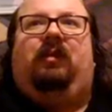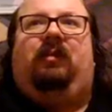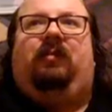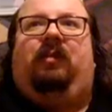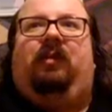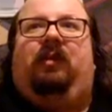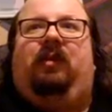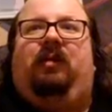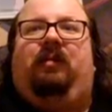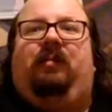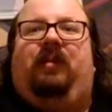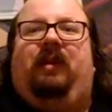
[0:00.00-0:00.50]
were a
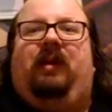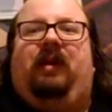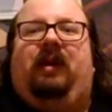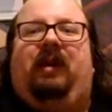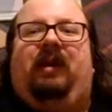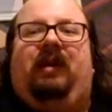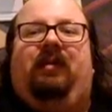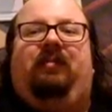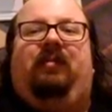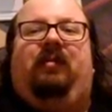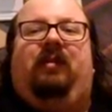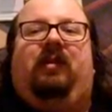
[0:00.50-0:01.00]
Pokemon
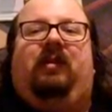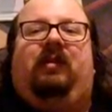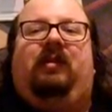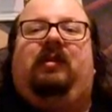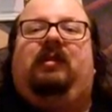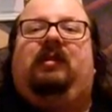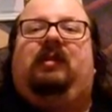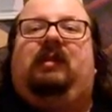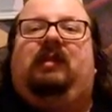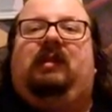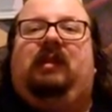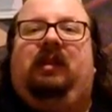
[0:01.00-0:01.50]
game
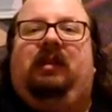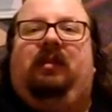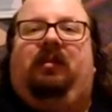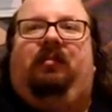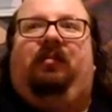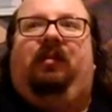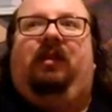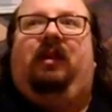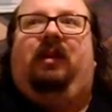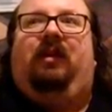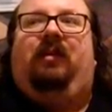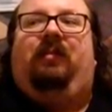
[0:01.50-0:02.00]
where single
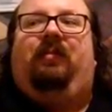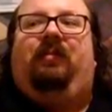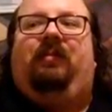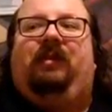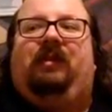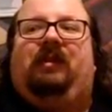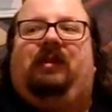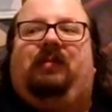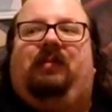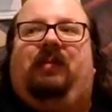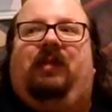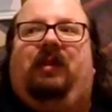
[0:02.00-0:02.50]
player
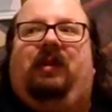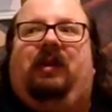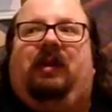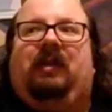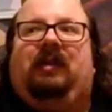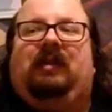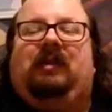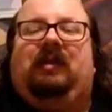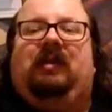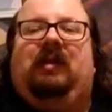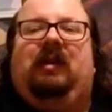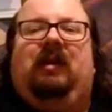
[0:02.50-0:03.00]

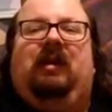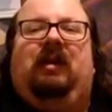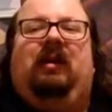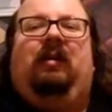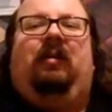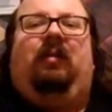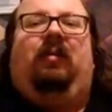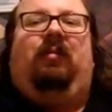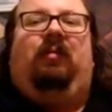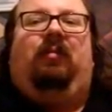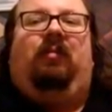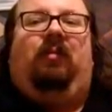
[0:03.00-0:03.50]
experience
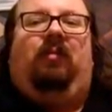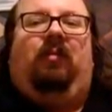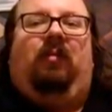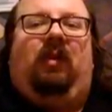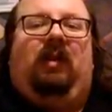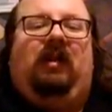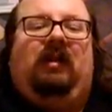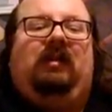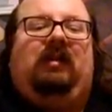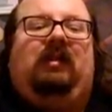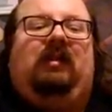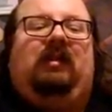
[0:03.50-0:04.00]

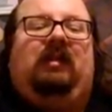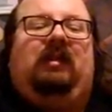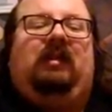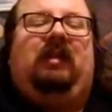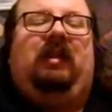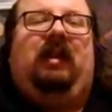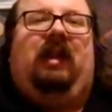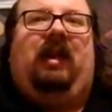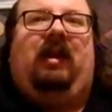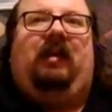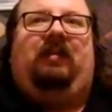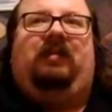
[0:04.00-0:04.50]
was
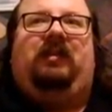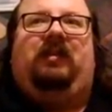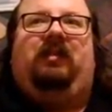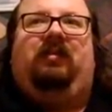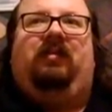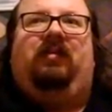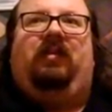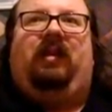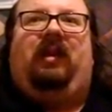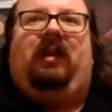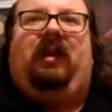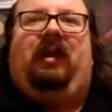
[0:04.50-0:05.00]
the
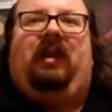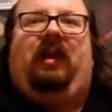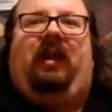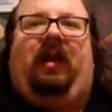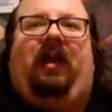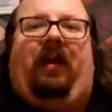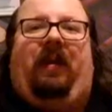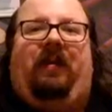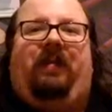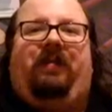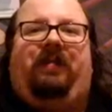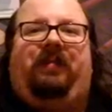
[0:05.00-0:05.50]
absolute
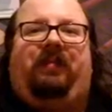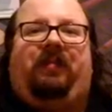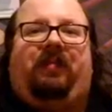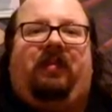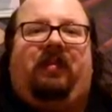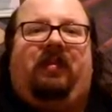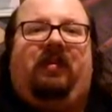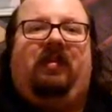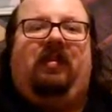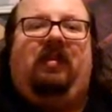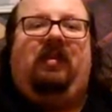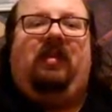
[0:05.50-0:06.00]
key.
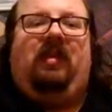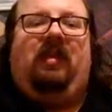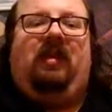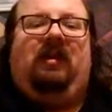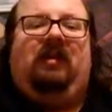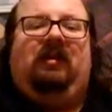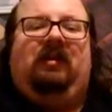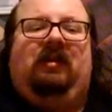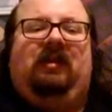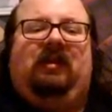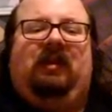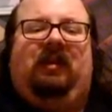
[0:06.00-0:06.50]

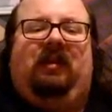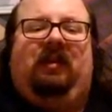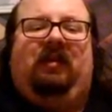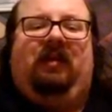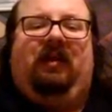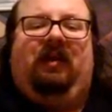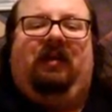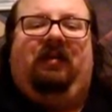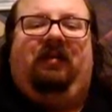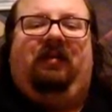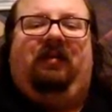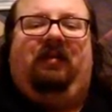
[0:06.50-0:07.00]

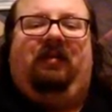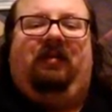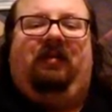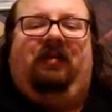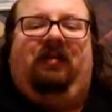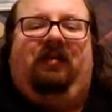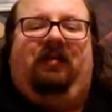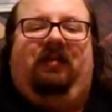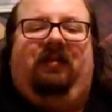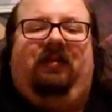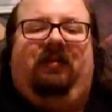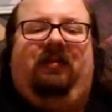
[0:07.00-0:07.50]
So
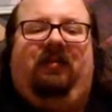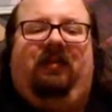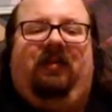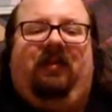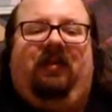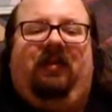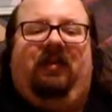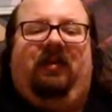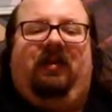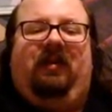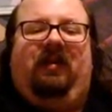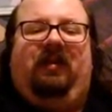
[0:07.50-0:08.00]

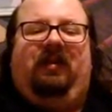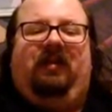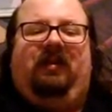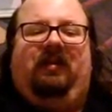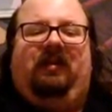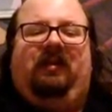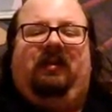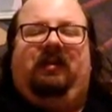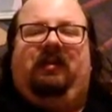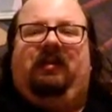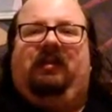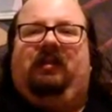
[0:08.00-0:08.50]

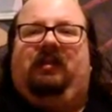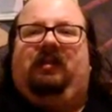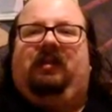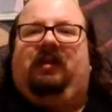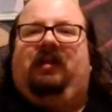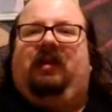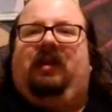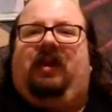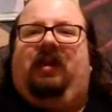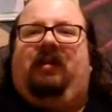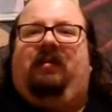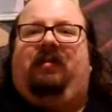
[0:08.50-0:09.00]

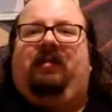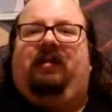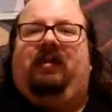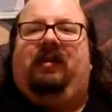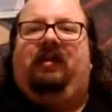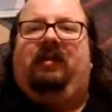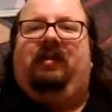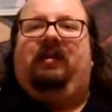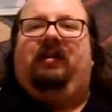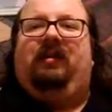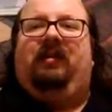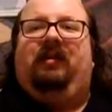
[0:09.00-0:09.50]
that
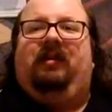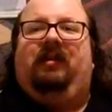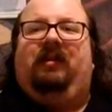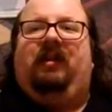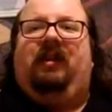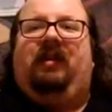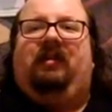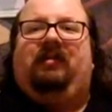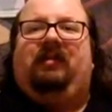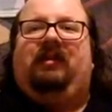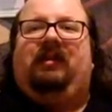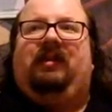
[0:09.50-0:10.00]

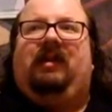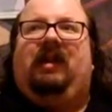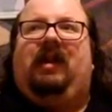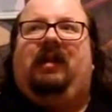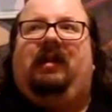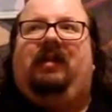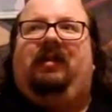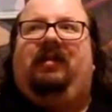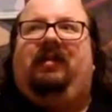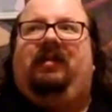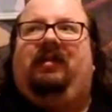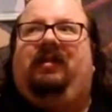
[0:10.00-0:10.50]
was
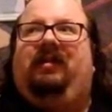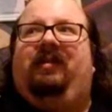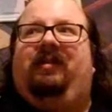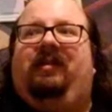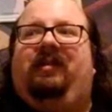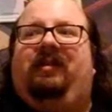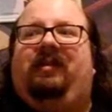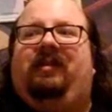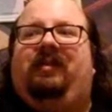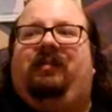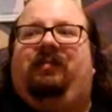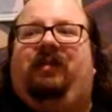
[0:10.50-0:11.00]
that
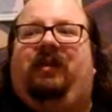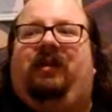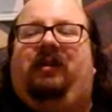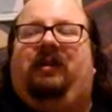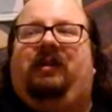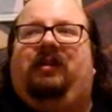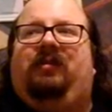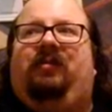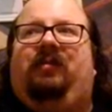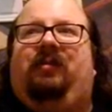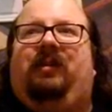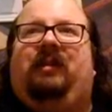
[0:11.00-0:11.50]

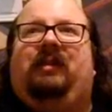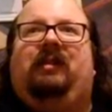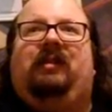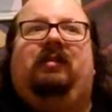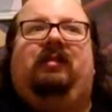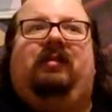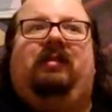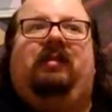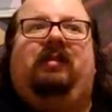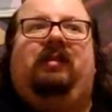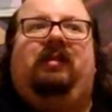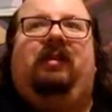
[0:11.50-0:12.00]
experience for me.
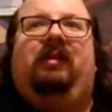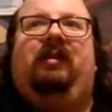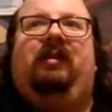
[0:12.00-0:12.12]
So